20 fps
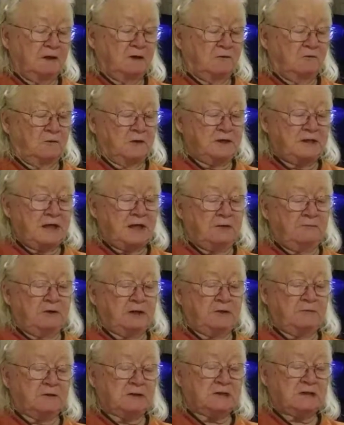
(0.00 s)
One day when
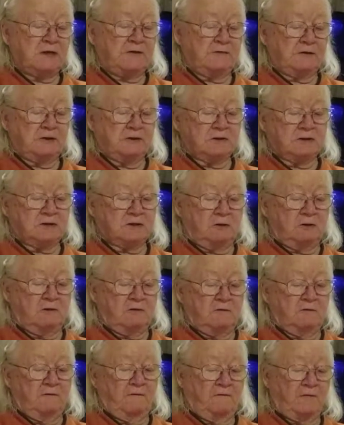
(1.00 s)
he was 7 years
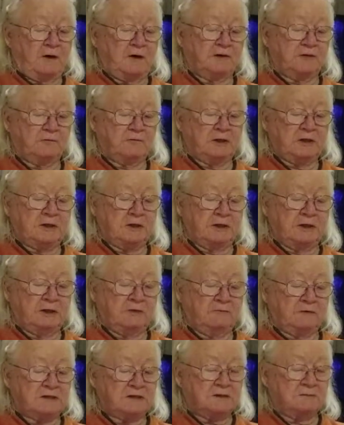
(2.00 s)
old, Father went
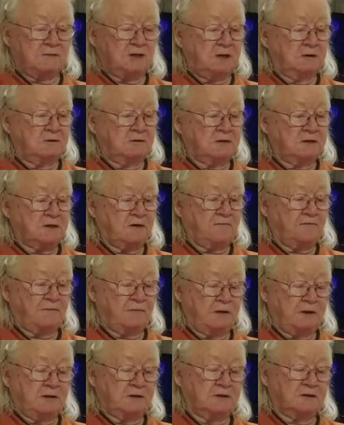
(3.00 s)
hunting with some uncles and
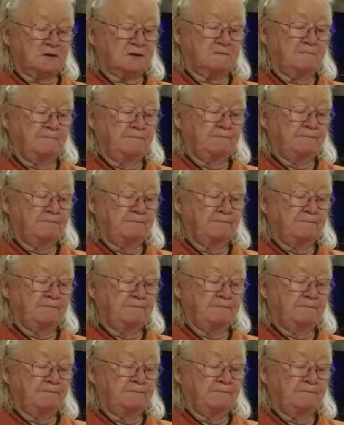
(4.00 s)
friends.